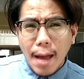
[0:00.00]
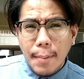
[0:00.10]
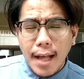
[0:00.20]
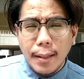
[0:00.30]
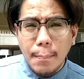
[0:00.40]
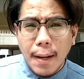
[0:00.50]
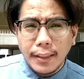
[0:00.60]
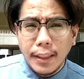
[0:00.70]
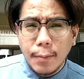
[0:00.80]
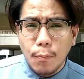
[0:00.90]
Sabi natin
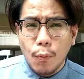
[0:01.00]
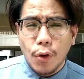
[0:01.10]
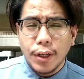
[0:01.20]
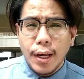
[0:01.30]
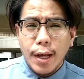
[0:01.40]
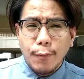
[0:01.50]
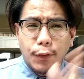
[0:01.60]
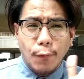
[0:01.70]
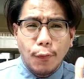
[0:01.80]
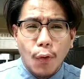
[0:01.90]
positive work, if
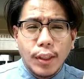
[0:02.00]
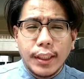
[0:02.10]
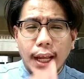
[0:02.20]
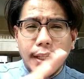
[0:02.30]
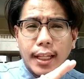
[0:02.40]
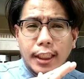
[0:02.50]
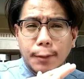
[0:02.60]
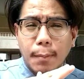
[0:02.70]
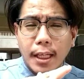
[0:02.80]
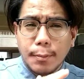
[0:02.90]
the force and the
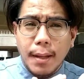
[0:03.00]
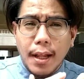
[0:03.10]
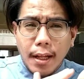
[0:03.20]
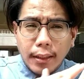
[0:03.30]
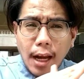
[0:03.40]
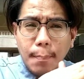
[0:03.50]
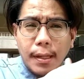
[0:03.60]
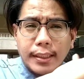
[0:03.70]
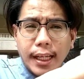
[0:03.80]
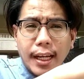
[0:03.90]
displacement
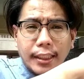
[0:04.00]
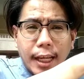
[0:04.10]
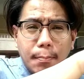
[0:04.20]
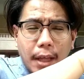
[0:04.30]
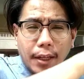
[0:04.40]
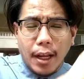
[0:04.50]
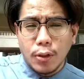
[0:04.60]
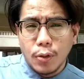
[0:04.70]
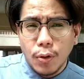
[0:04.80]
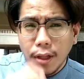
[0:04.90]
travels in the same
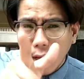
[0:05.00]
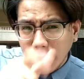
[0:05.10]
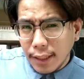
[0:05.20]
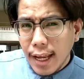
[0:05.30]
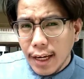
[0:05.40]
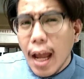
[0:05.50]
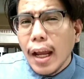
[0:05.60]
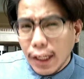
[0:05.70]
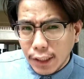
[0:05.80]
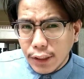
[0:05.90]
direction, then
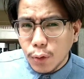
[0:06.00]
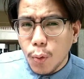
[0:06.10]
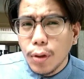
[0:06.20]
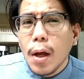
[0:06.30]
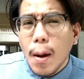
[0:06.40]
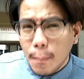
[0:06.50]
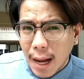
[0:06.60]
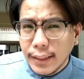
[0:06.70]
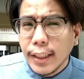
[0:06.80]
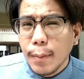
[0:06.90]
it is called
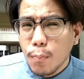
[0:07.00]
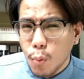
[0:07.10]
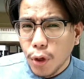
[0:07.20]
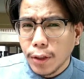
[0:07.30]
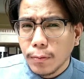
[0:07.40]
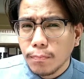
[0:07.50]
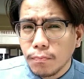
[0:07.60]
positive work.